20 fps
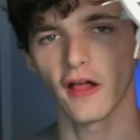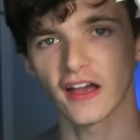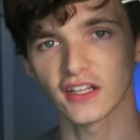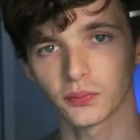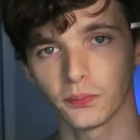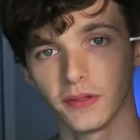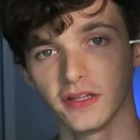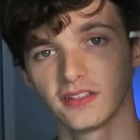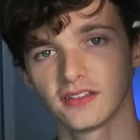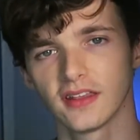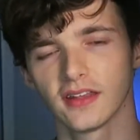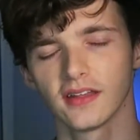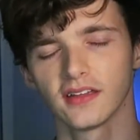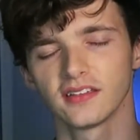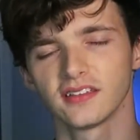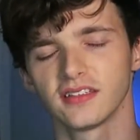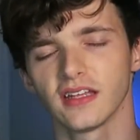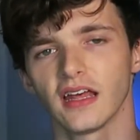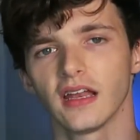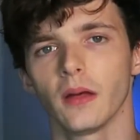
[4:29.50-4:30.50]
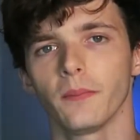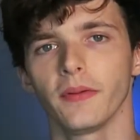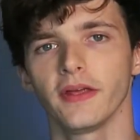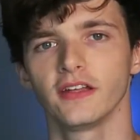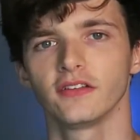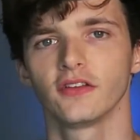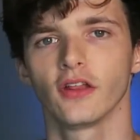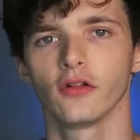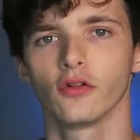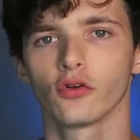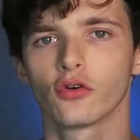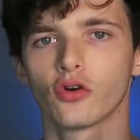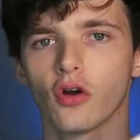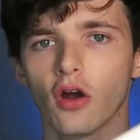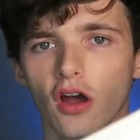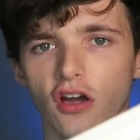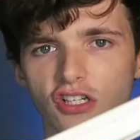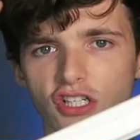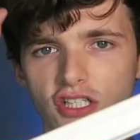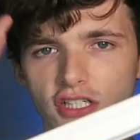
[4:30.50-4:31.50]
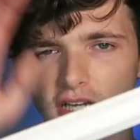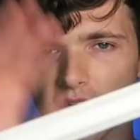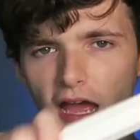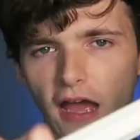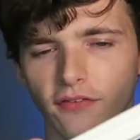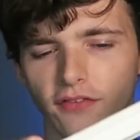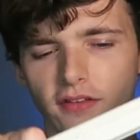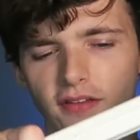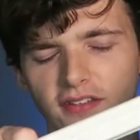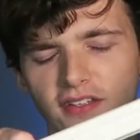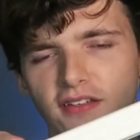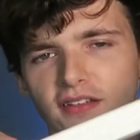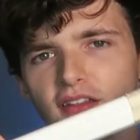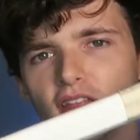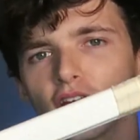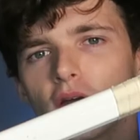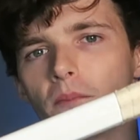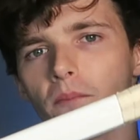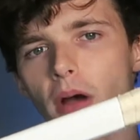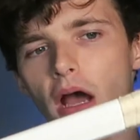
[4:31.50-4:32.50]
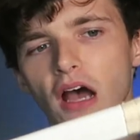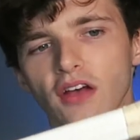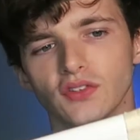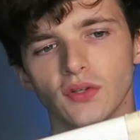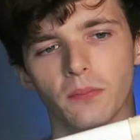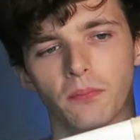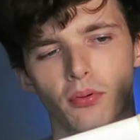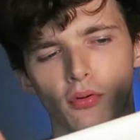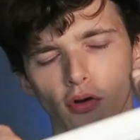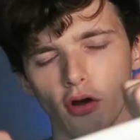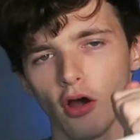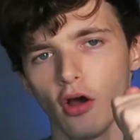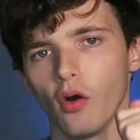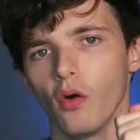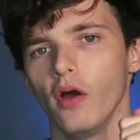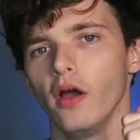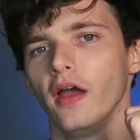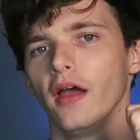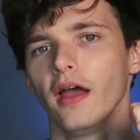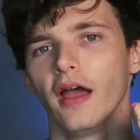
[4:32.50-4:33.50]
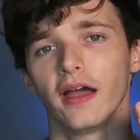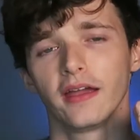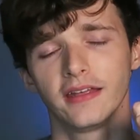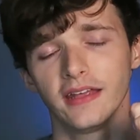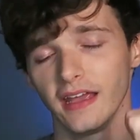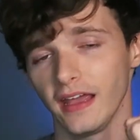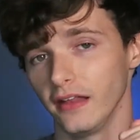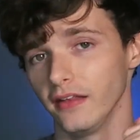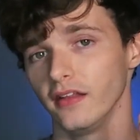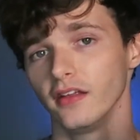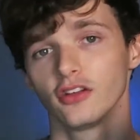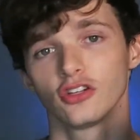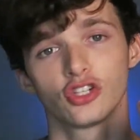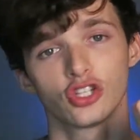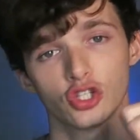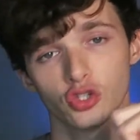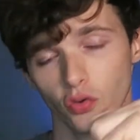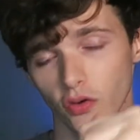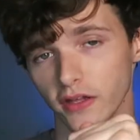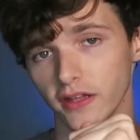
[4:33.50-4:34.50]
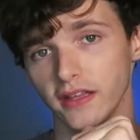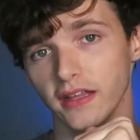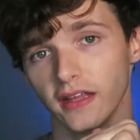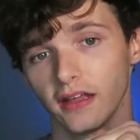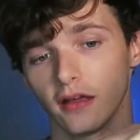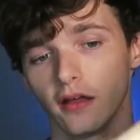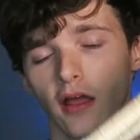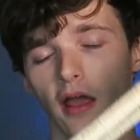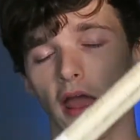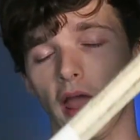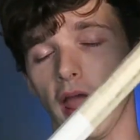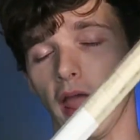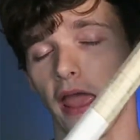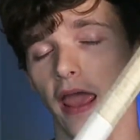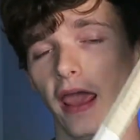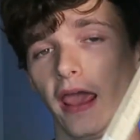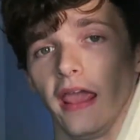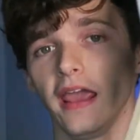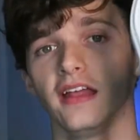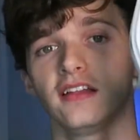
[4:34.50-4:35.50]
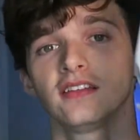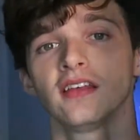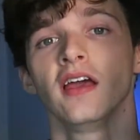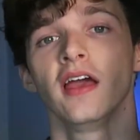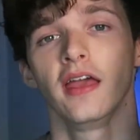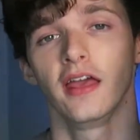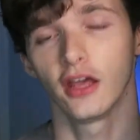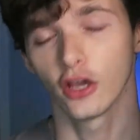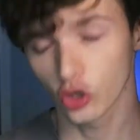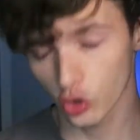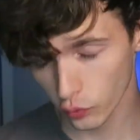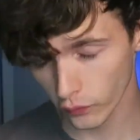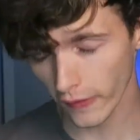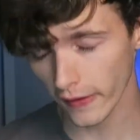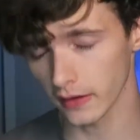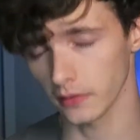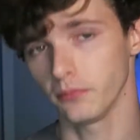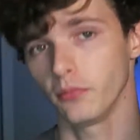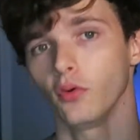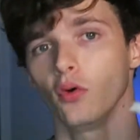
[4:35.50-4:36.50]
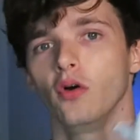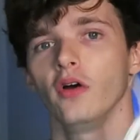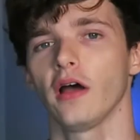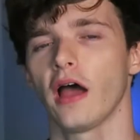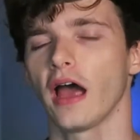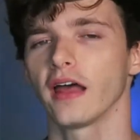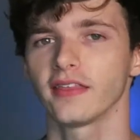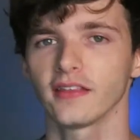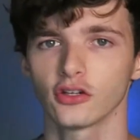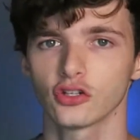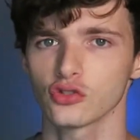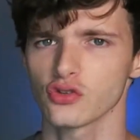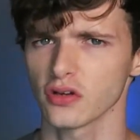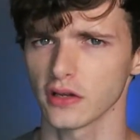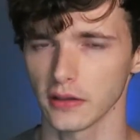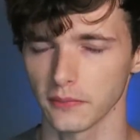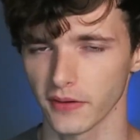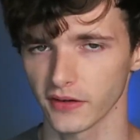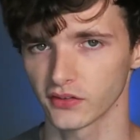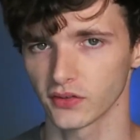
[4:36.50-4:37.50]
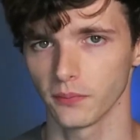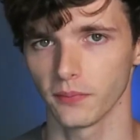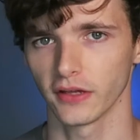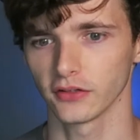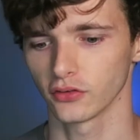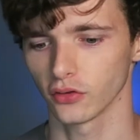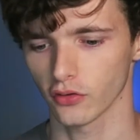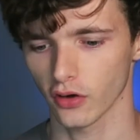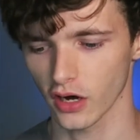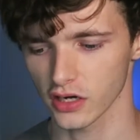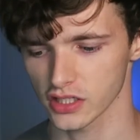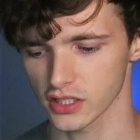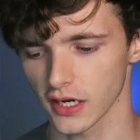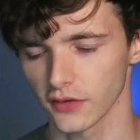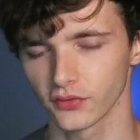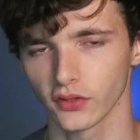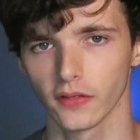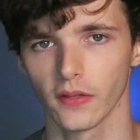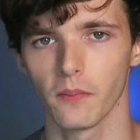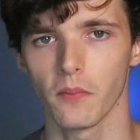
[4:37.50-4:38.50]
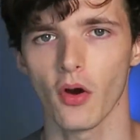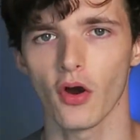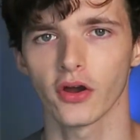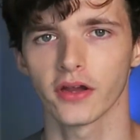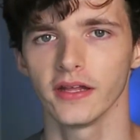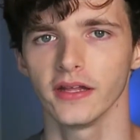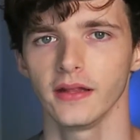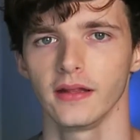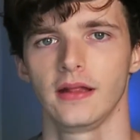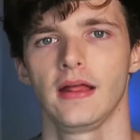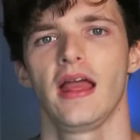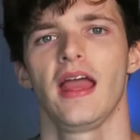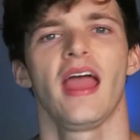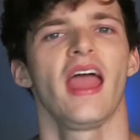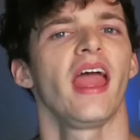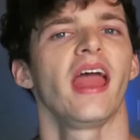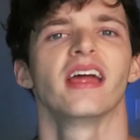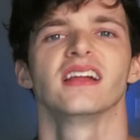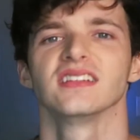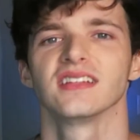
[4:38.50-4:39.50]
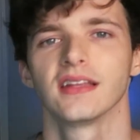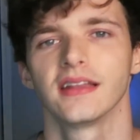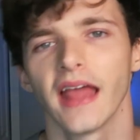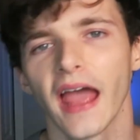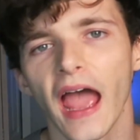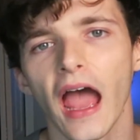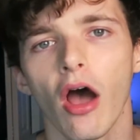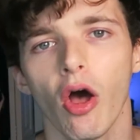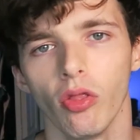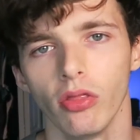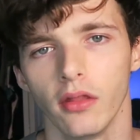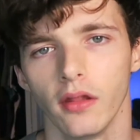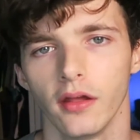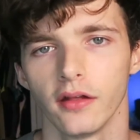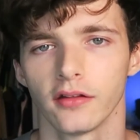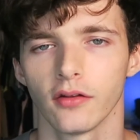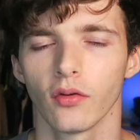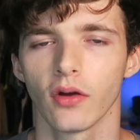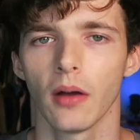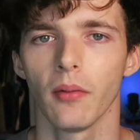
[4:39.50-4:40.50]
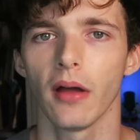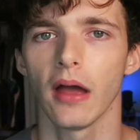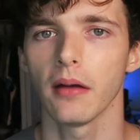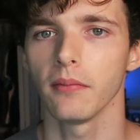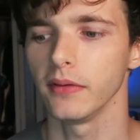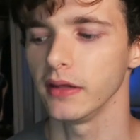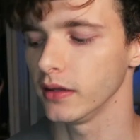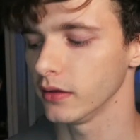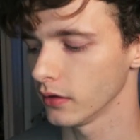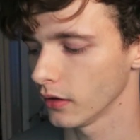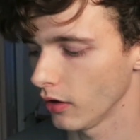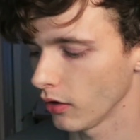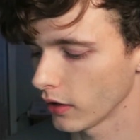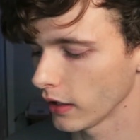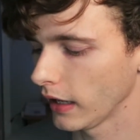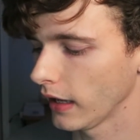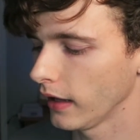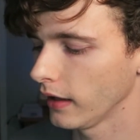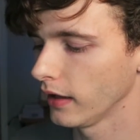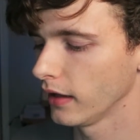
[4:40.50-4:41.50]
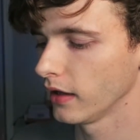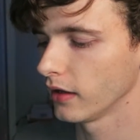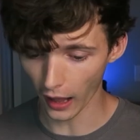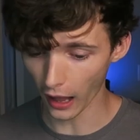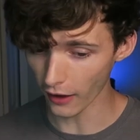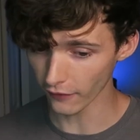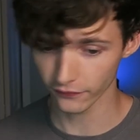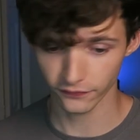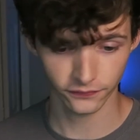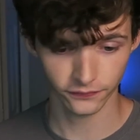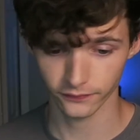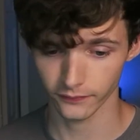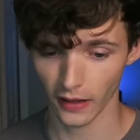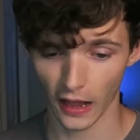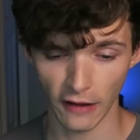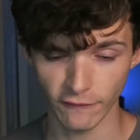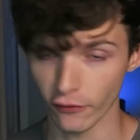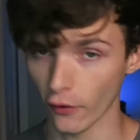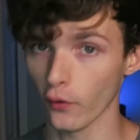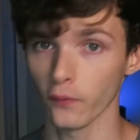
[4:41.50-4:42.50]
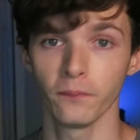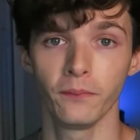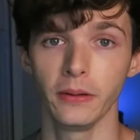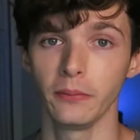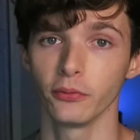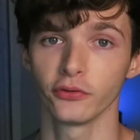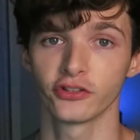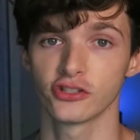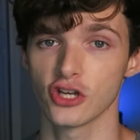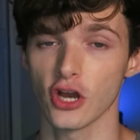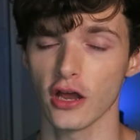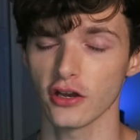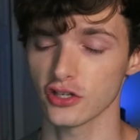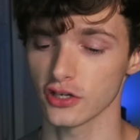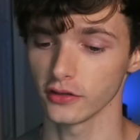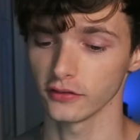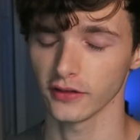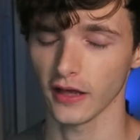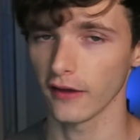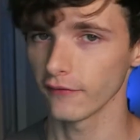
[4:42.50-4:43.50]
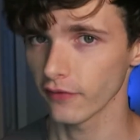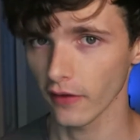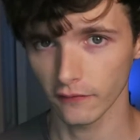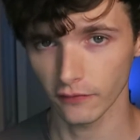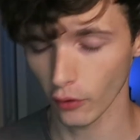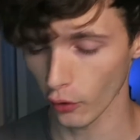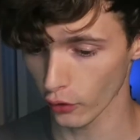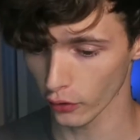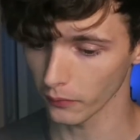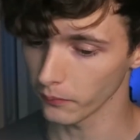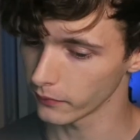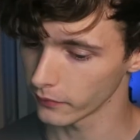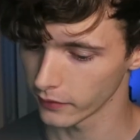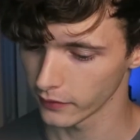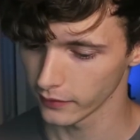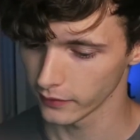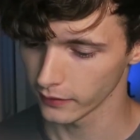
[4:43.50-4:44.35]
last piece to this setup is the Lacrosse Shaft. This is the Composite Pro. Again, Stringking. It's incredible. I think Stringking makes the best lacrosse shafts on the market, hands down. Don't come at me, okay? I've heard people's suggestions. I've heard them,